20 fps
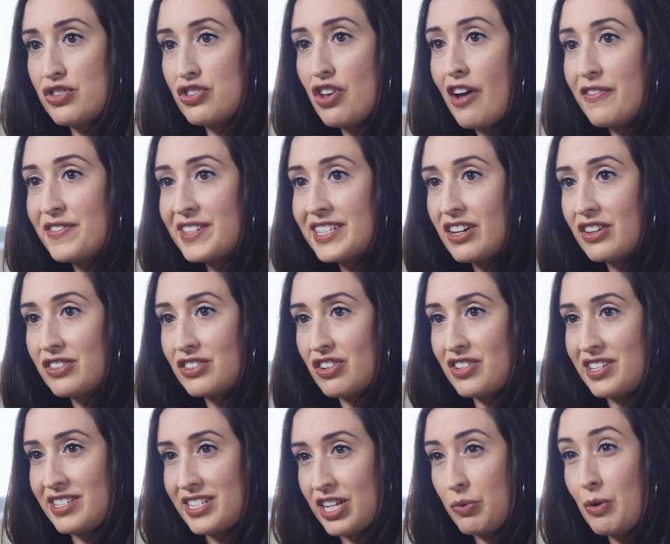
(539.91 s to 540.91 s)
Soft skills are
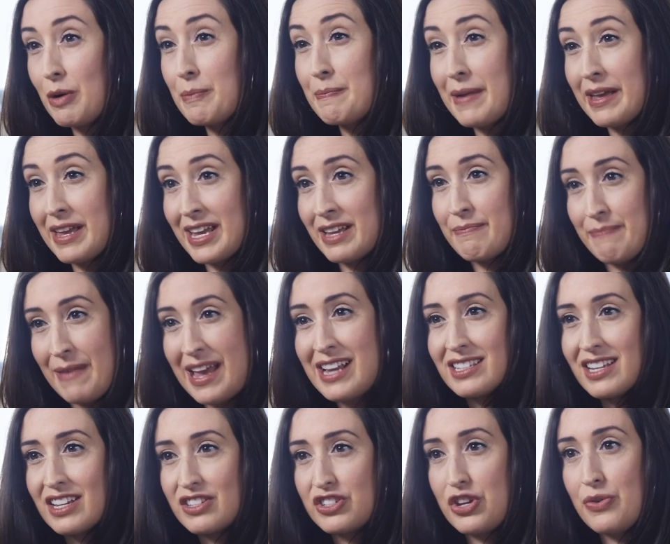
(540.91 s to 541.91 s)
still what
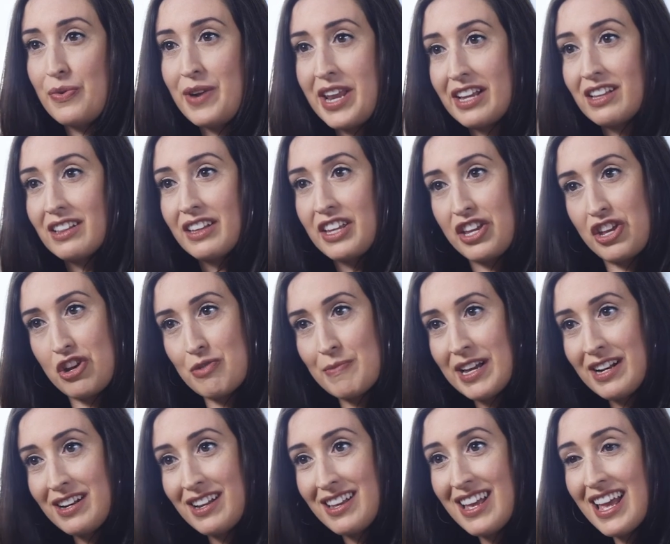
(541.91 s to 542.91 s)
makes us uniquely
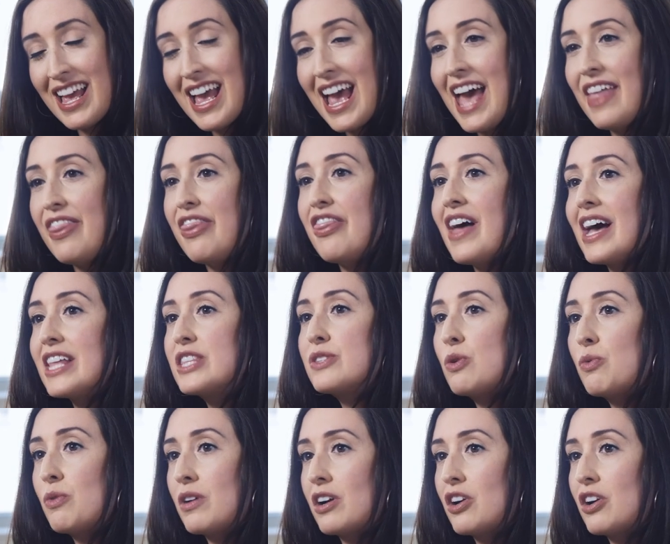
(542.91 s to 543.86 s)
human, and that's what